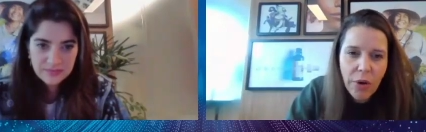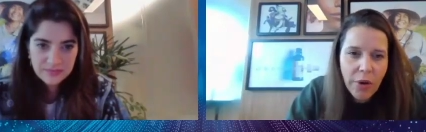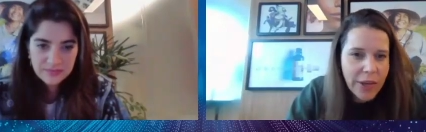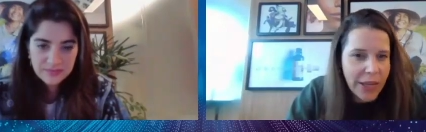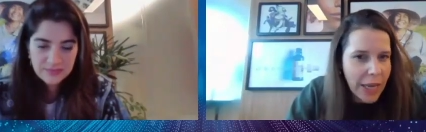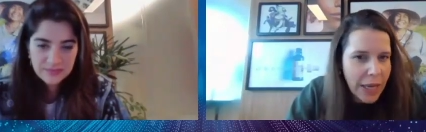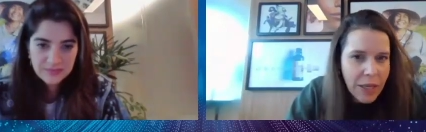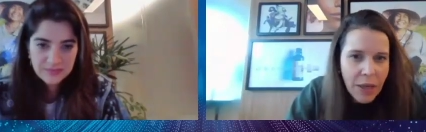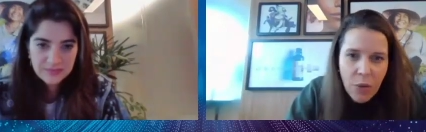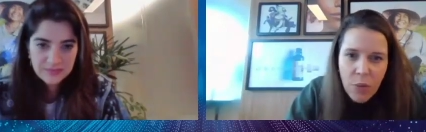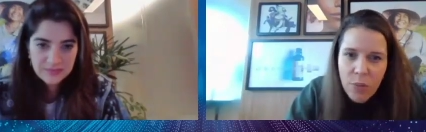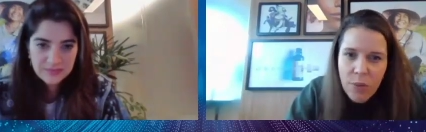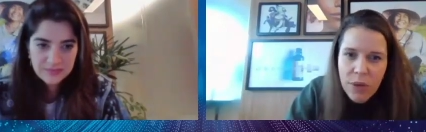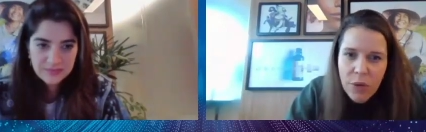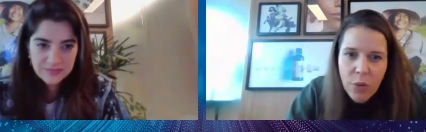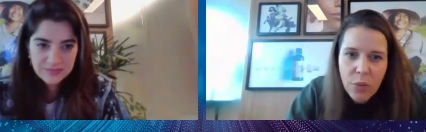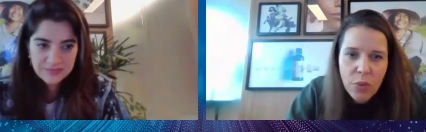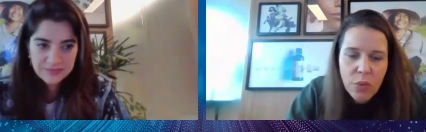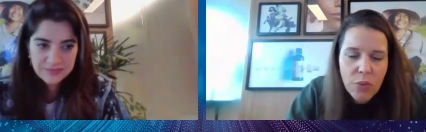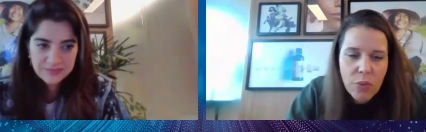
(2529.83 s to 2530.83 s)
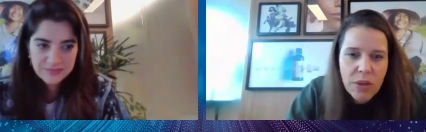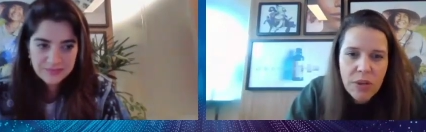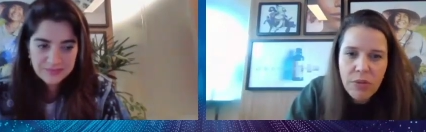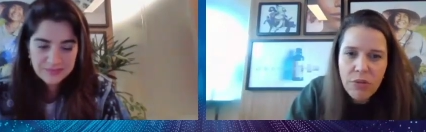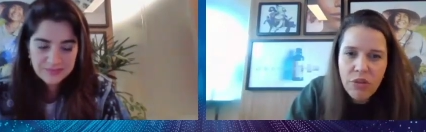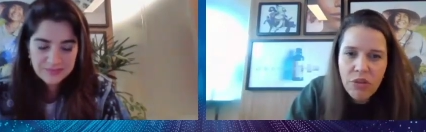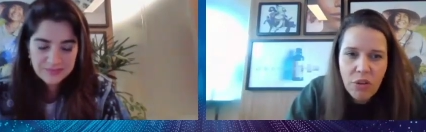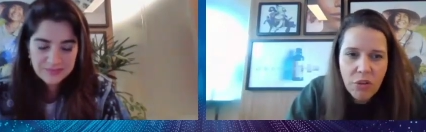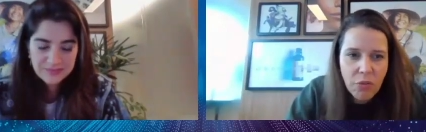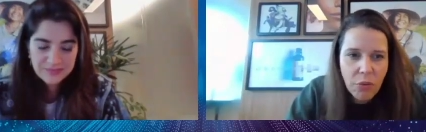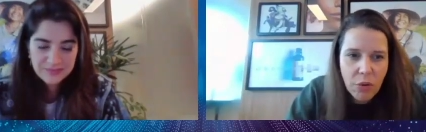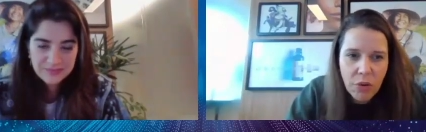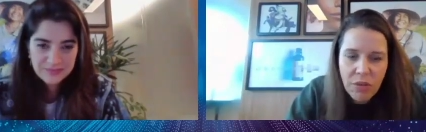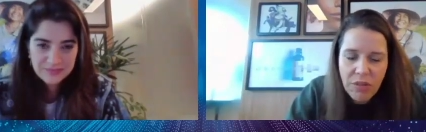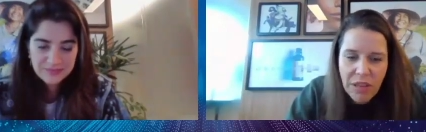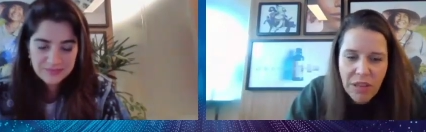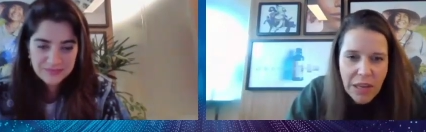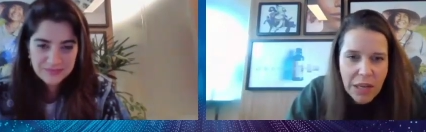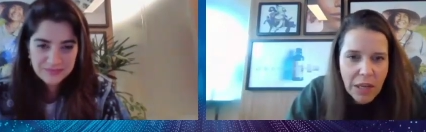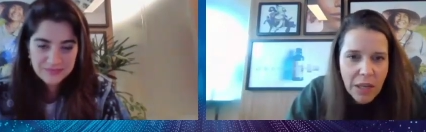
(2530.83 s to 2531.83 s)
Speaker 1: again, we don't do it just for
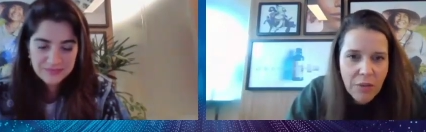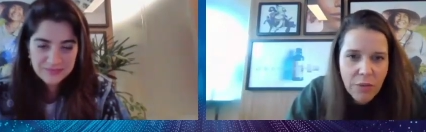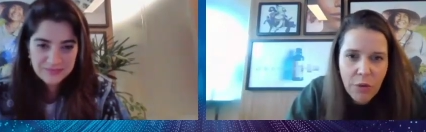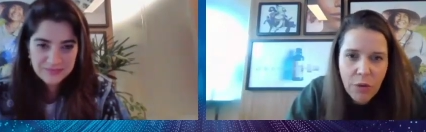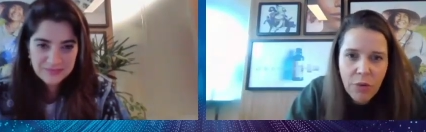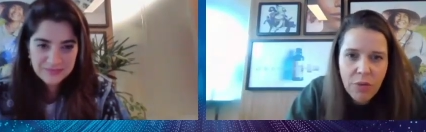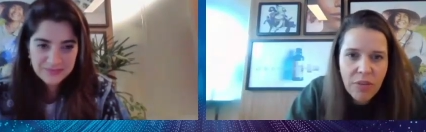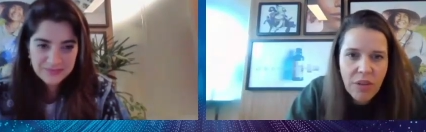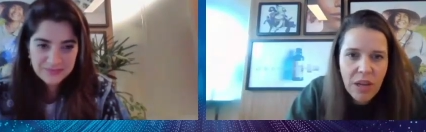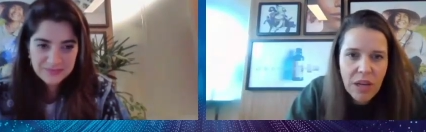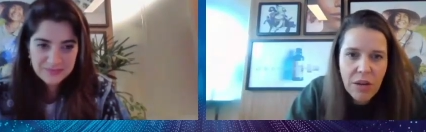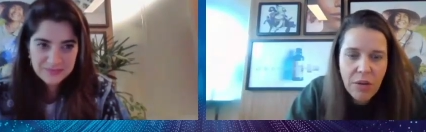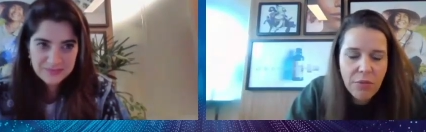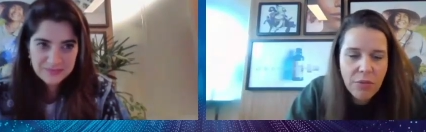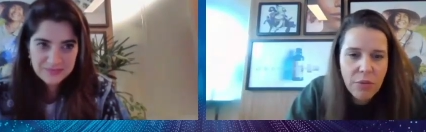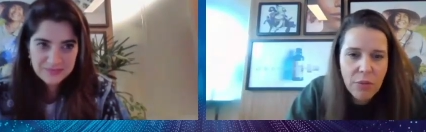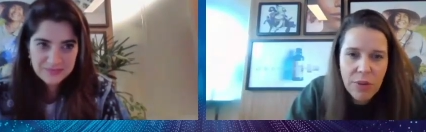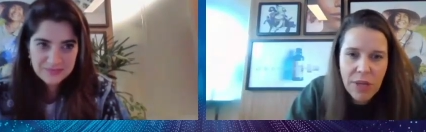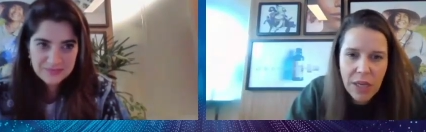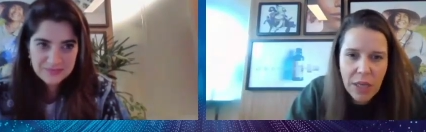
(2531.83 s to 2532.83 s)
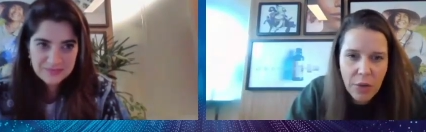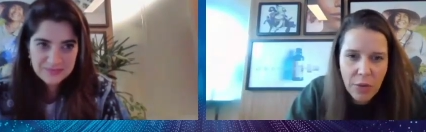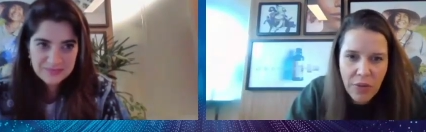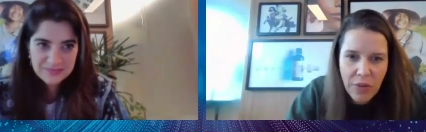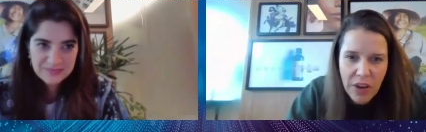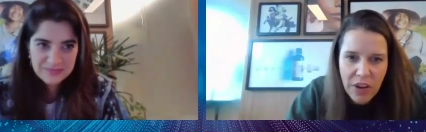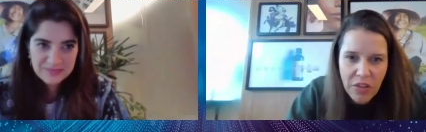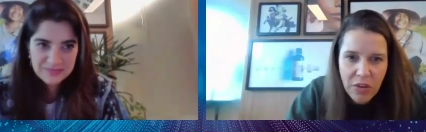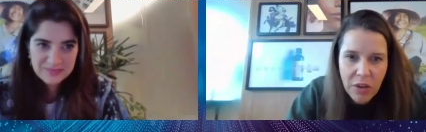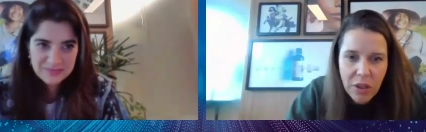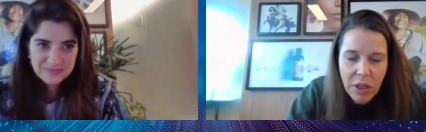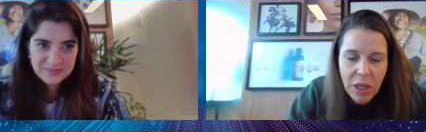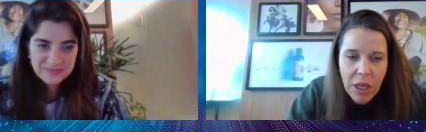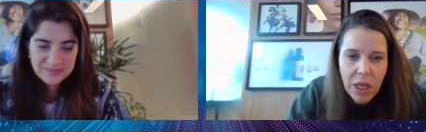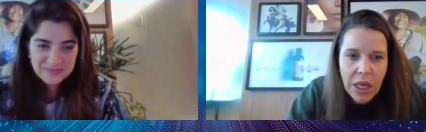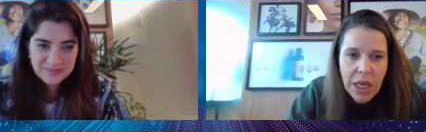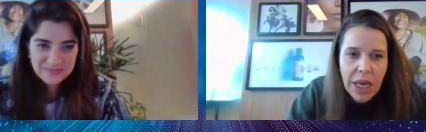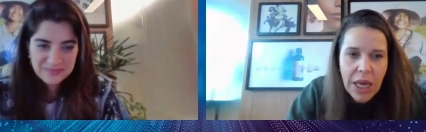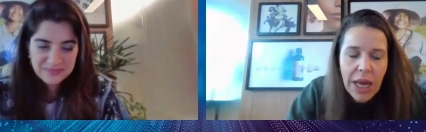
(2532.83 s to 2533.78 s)
the tech and for the sake of doing innovation,